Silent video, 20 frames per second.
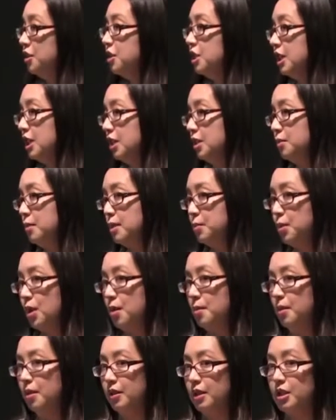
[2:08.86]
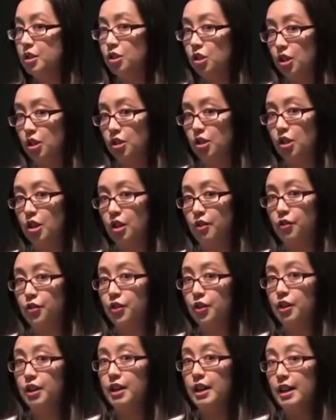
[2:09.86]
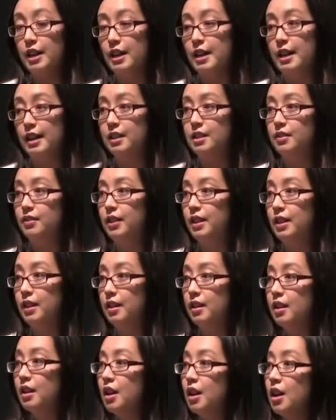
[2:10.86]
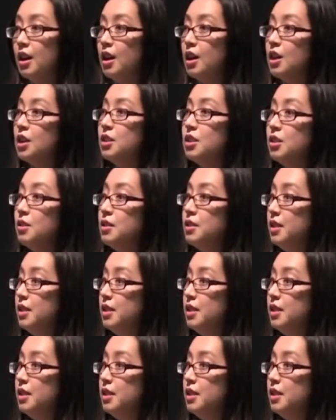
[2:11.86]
the gene to be permanently turned off or inactivated. So